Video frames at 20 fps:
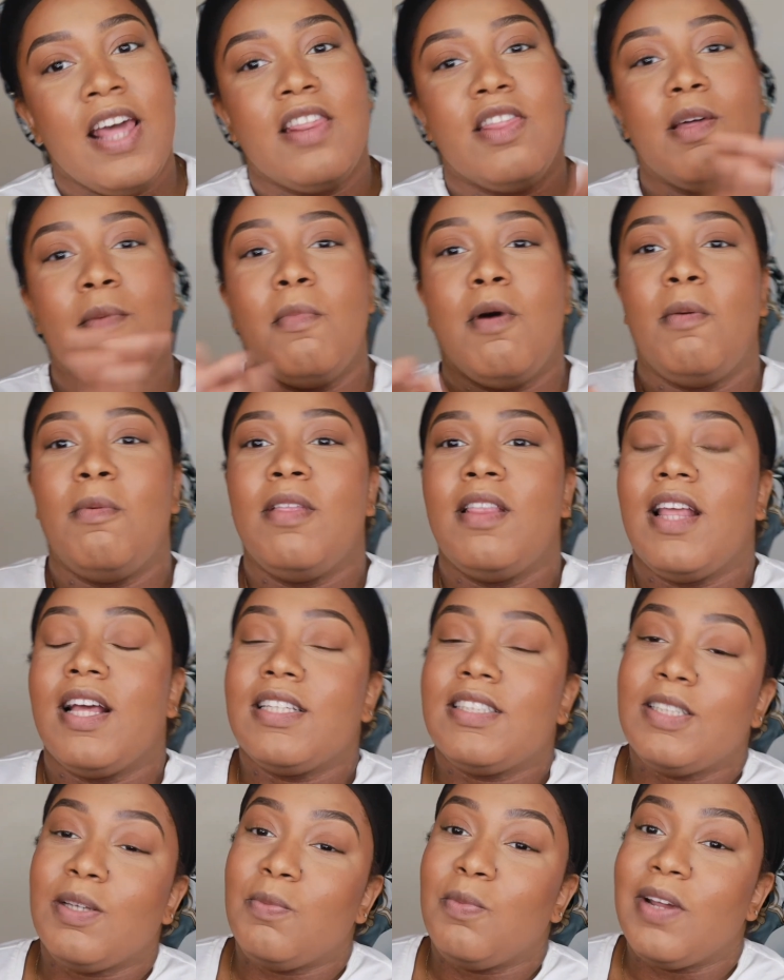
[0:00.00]
The moment
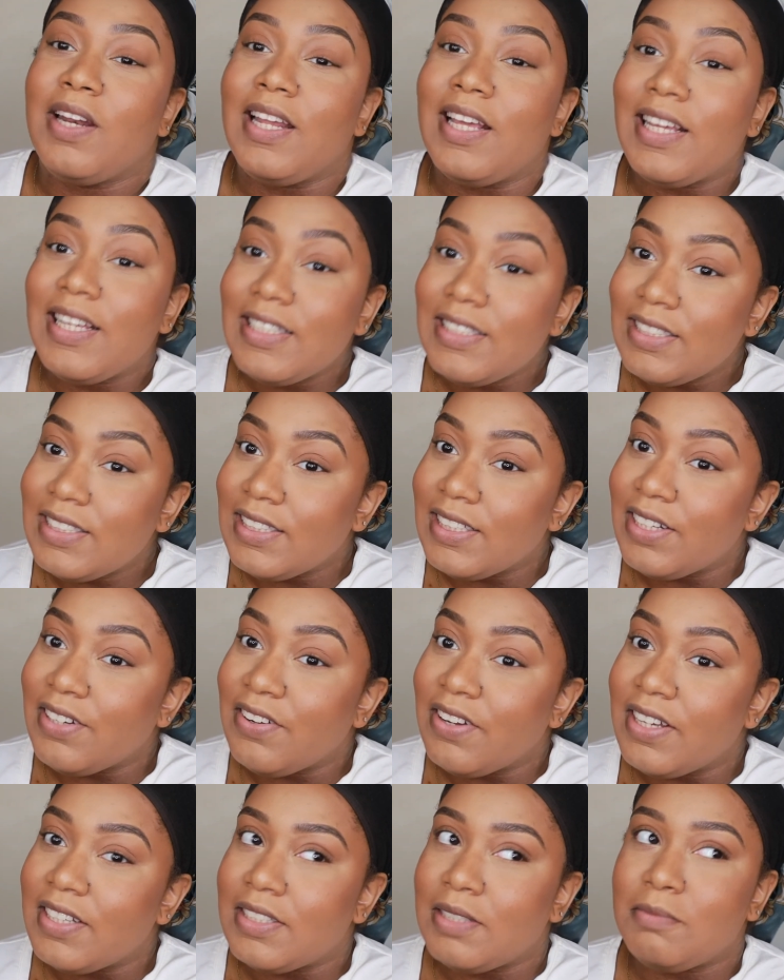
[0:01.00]
that someone is
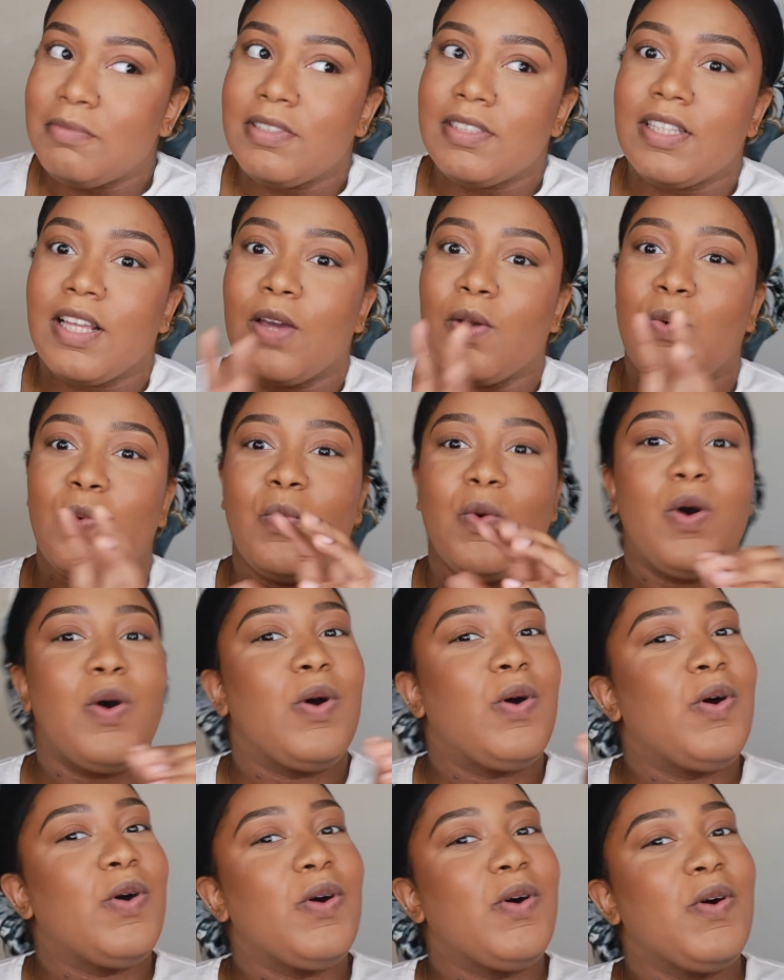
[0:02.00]
serious, I'm just like,
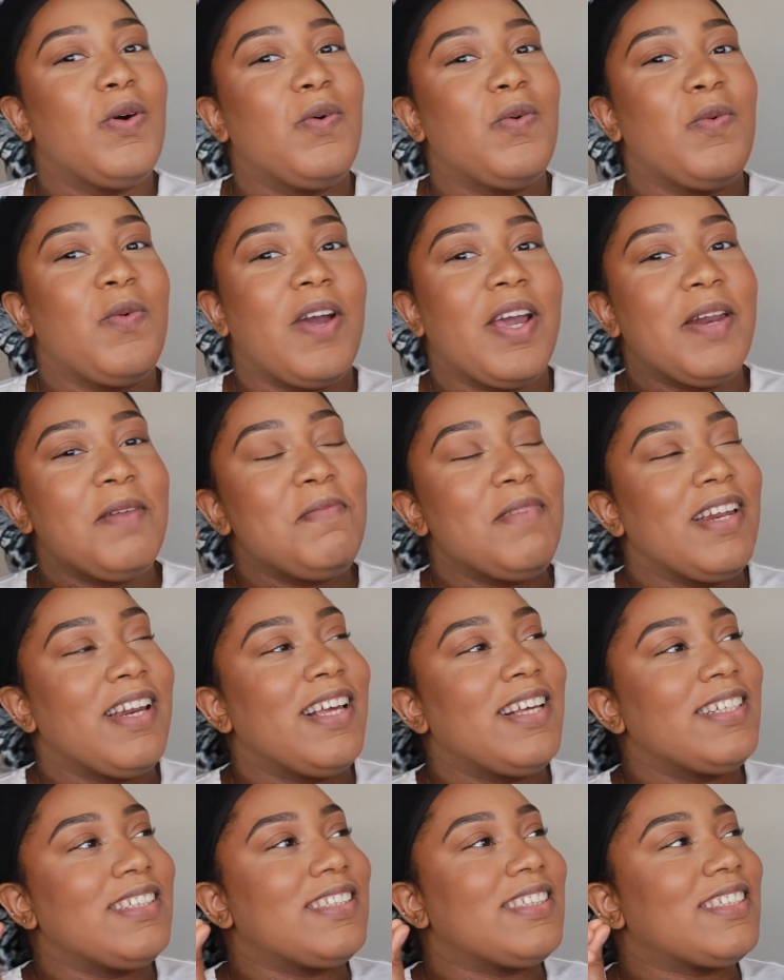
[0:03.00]
whoa, wait a
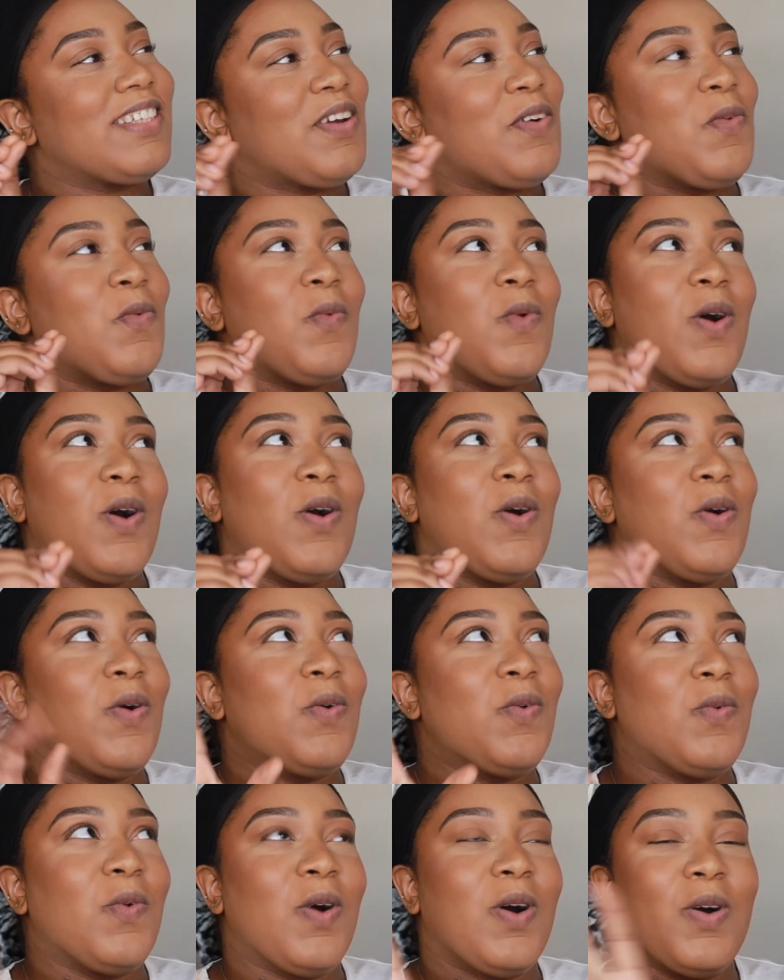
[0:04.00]
minute.
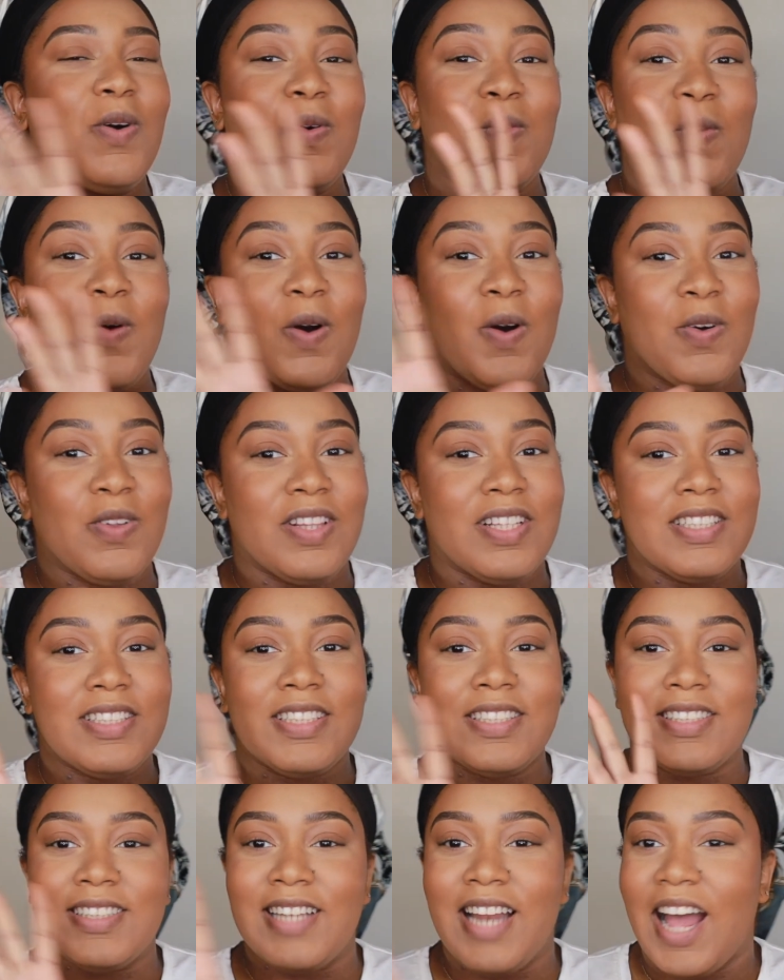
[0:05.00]
Whoa, whoa, whoa. This
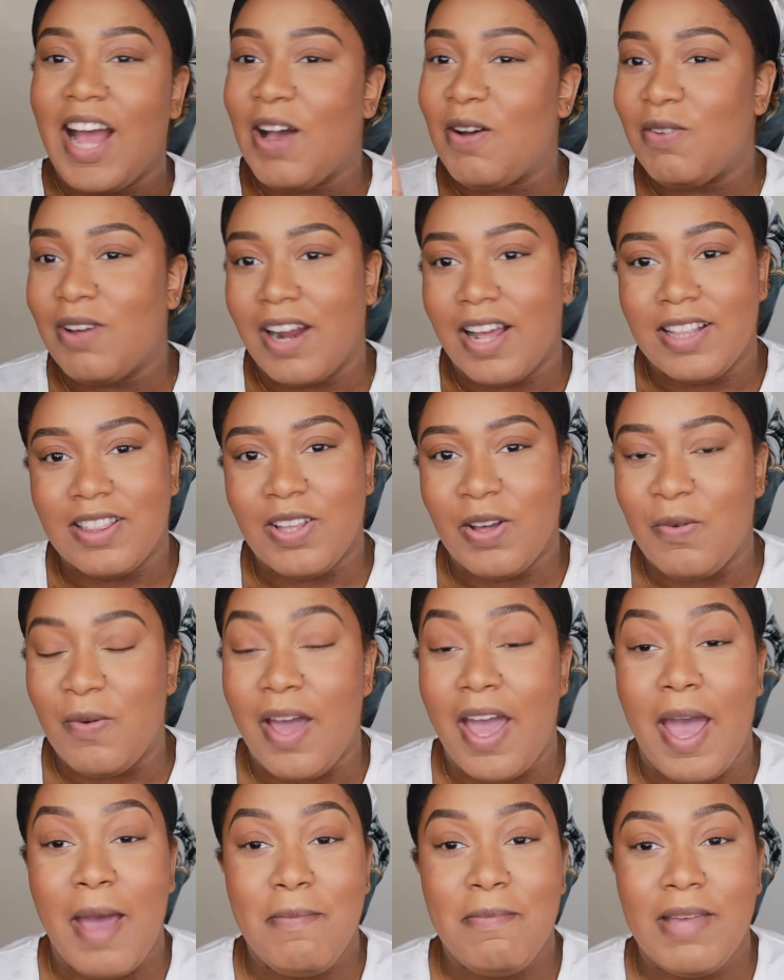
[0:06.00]
is not what I thought
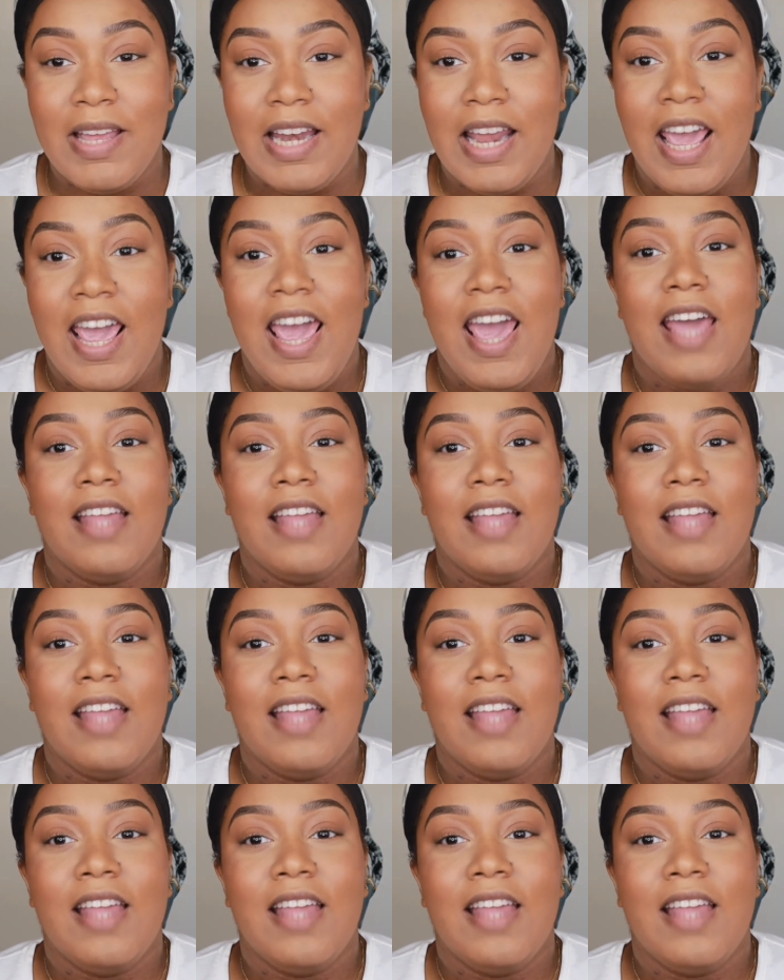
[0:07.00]
would happen.